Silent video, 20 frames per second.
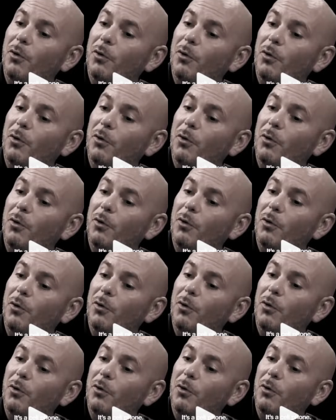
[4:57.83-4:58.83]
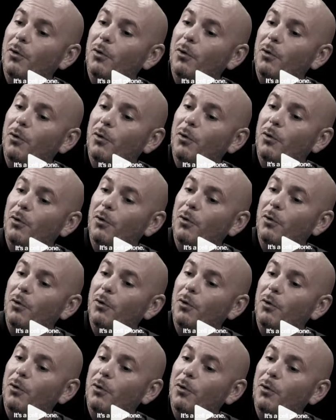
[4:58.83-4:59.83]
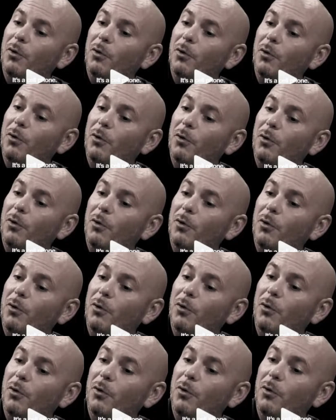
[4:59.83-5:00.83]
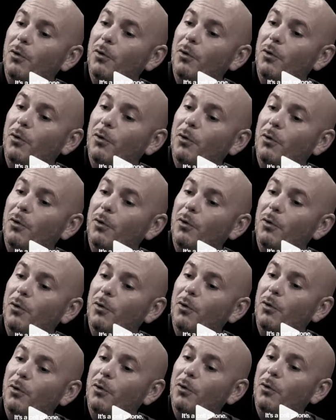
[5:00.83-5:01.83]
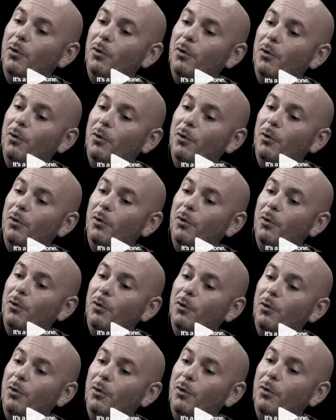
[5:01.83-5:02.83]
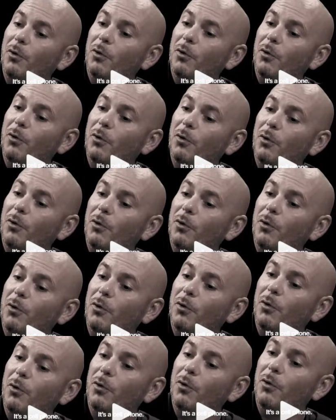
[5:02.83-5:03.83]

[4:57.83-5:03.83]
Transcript: [no speech]